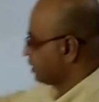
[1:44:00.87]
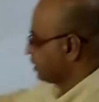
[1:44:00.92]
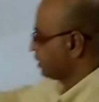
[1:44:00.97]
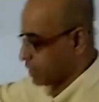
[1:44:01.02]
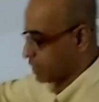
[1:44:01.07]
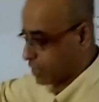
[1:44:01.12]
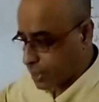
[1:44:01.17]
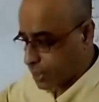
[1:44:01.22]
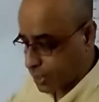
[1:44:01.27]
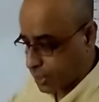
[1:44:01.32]

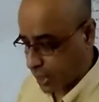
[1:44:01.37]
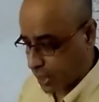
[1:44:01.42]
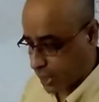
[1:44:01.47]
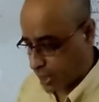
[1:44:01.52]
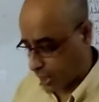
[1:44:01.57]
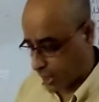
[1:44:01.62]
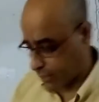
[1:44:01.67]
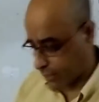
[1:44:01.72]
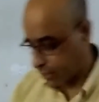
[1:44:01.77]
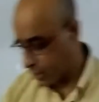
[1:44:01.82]
is,
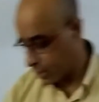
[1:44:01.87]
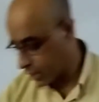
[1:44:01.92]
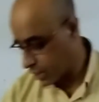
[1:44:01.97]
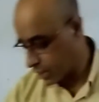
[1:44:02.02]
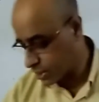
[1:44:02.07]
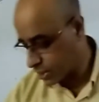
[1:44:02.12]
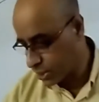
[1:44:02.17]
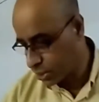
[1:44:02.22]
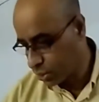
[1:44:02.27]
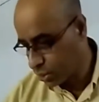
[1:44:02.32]
I think
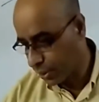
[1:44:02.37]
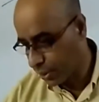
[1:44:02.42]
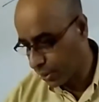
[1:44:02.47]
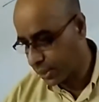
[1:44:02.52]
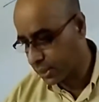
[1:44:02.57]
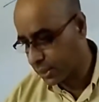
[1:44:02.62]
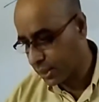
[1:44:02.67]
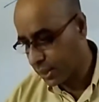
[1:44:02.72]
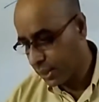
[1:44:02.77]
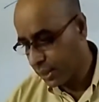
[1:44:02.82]
let's do it.
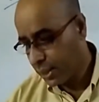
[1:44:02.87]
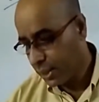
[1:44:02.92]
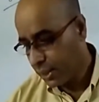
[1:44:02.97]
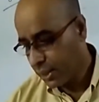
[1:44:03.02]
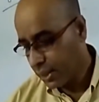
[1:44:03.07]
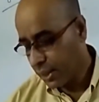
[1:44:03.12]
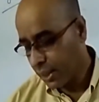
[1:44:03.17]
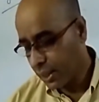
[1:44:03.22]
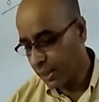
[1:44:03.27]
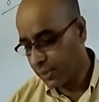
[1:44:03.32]

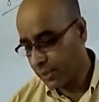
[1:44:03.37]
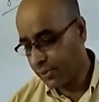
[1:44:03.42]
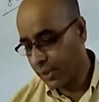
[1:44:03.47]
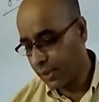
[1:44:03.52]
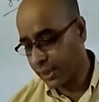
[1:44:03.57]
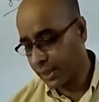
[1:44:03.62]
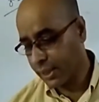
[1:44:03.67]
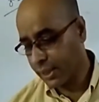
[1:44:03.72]
And that